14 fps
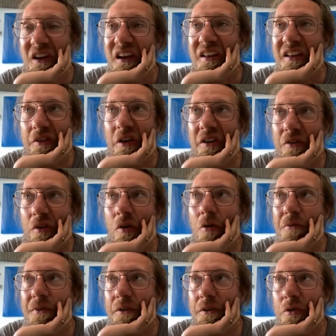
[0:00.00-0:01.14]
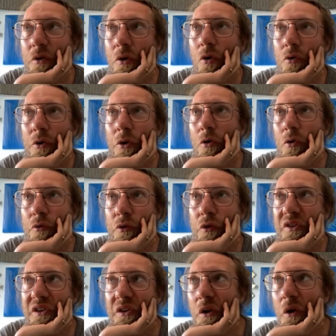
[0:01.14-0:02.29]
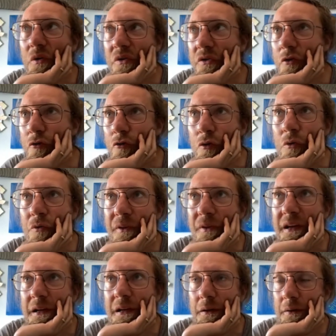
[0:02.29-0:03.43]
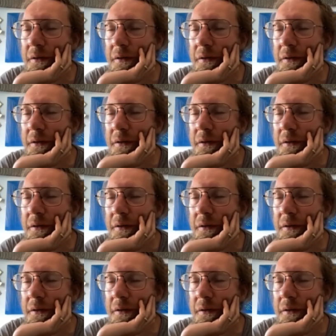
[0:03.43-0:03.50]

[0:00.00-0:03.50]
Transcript: It's the whole thing. The whole do's and don'ts. You do thing.